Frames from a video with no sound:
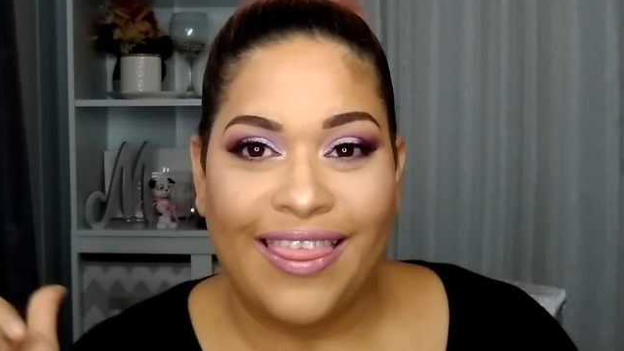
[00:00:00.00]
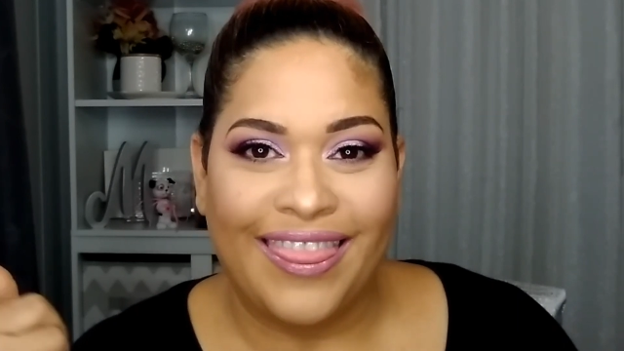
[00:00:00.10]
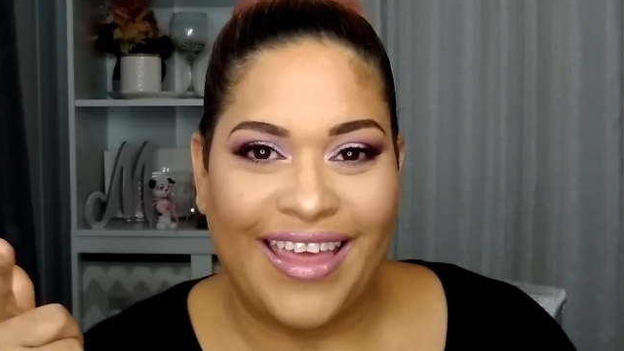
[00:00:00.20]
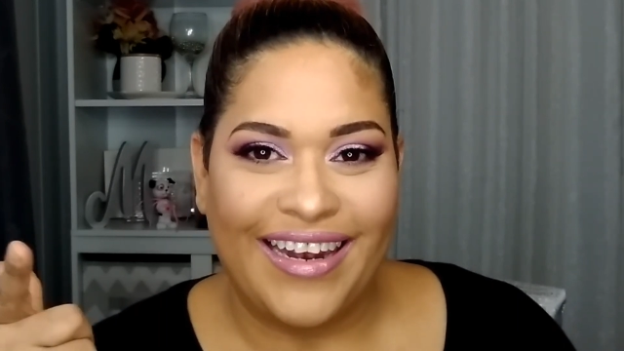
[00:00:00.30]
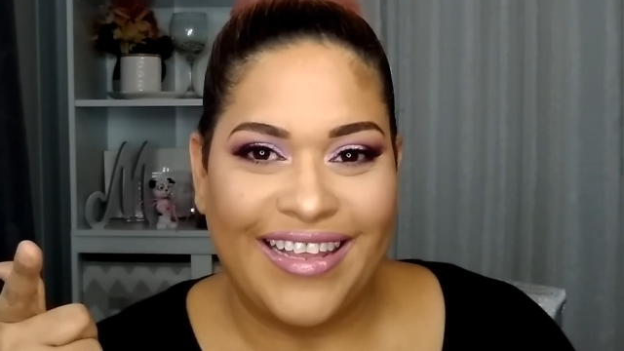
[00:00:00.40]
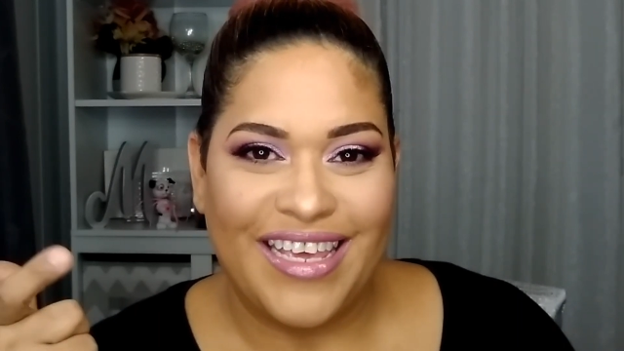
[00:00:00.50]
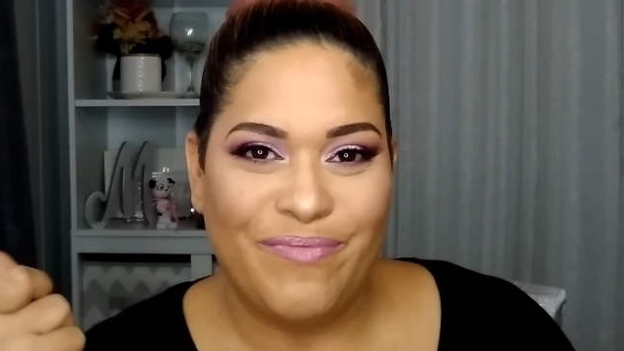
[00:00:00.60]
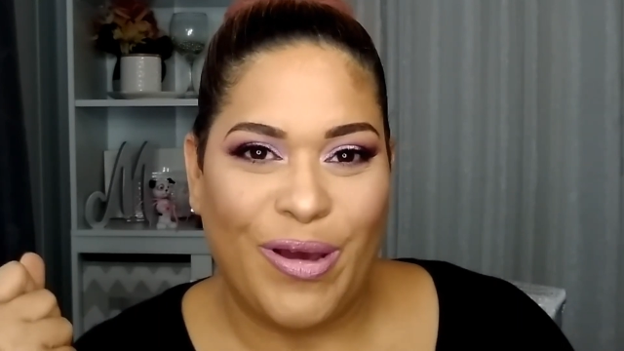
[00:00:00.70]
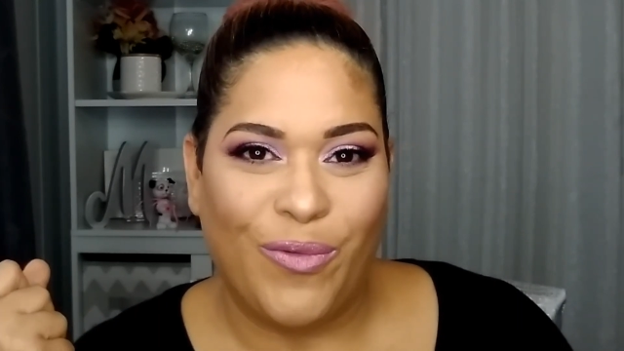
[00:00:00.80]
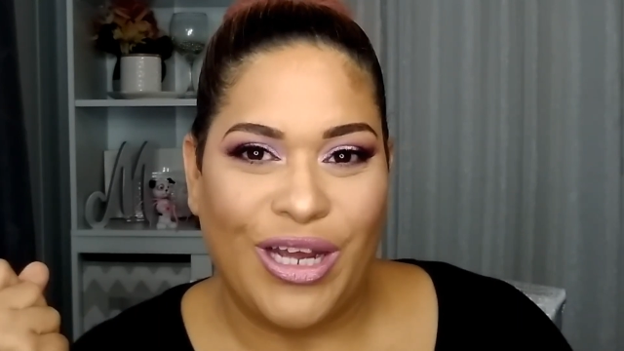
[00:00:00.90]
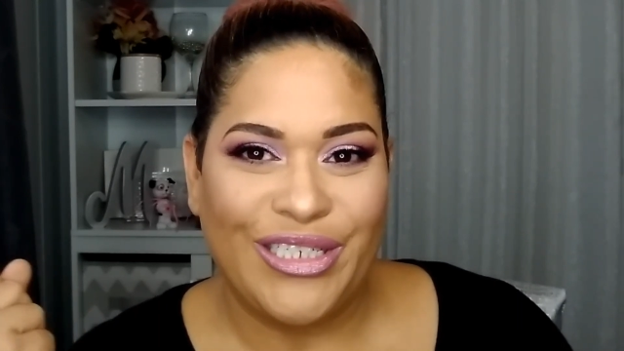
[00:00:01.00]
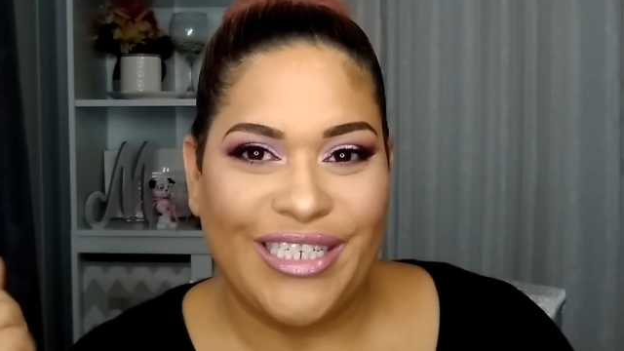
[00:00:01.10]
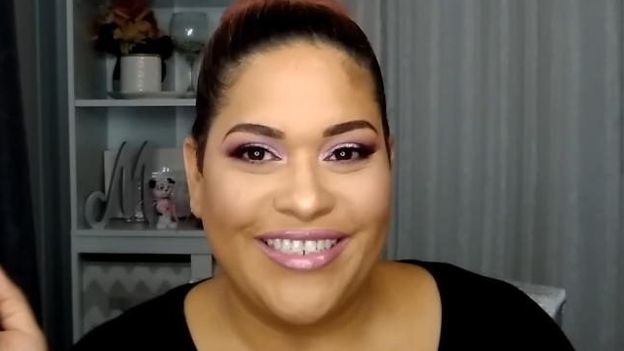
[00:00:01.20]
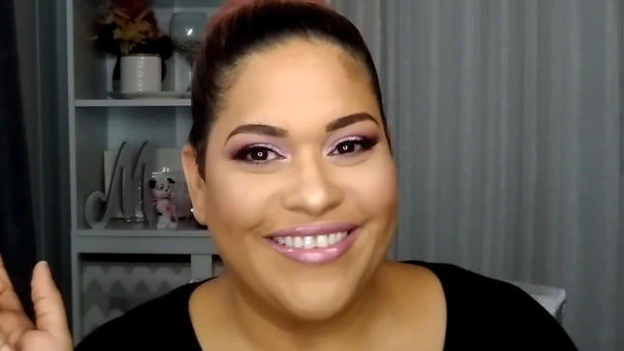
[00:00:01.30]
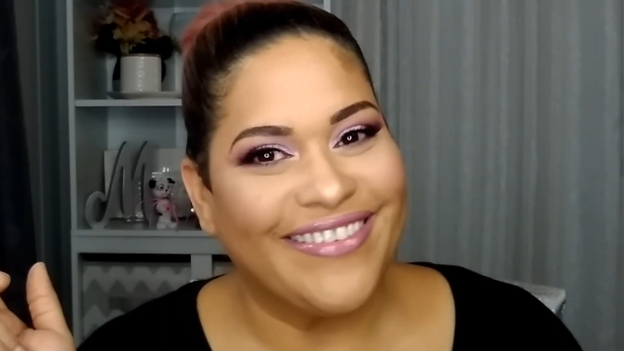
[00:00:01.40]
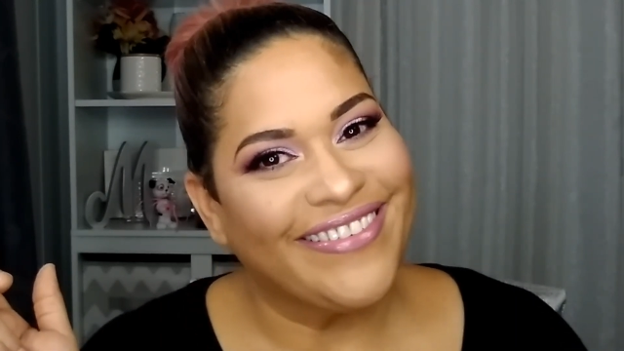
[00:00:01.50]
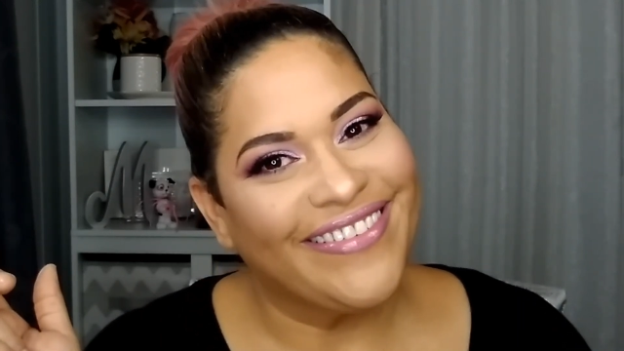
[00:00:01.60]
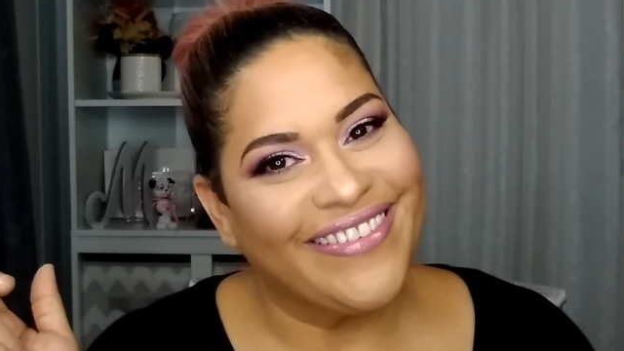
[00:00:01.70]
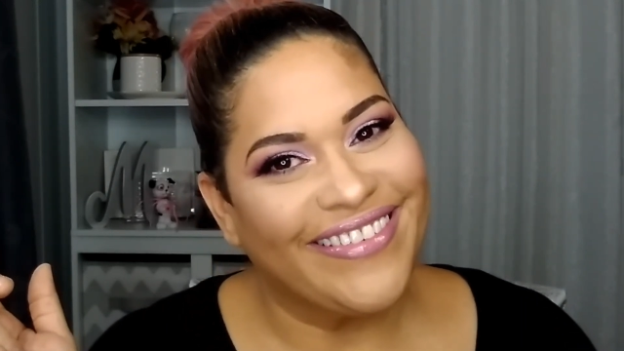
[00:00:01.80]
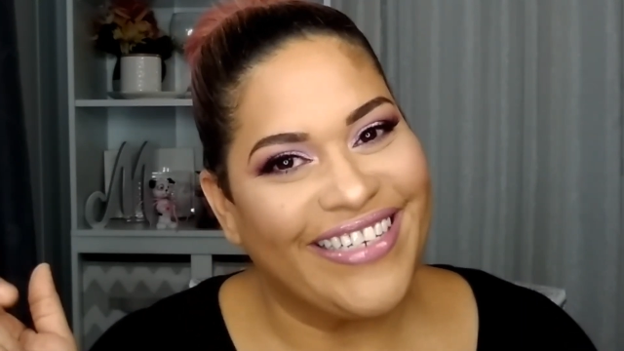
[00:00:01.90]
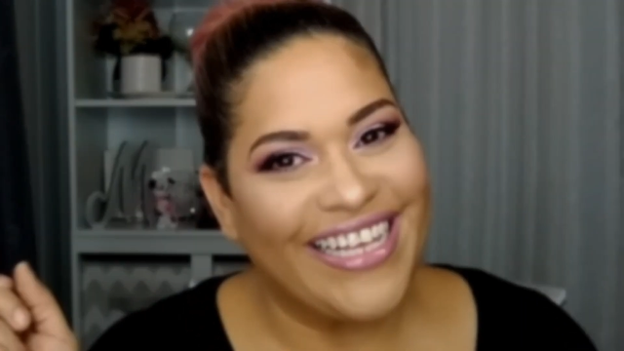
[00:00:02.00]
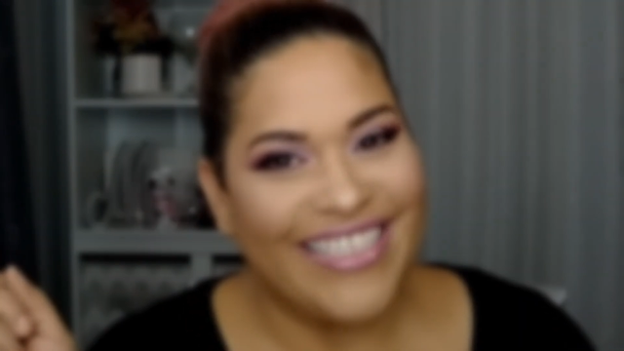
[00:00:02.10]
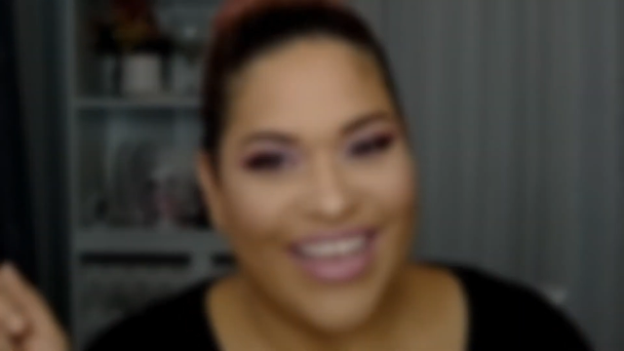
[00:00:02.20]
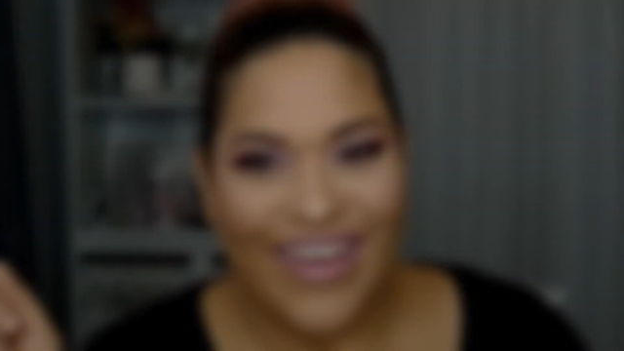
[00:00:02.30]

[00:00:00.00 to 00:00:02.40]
then keep on watching. Let's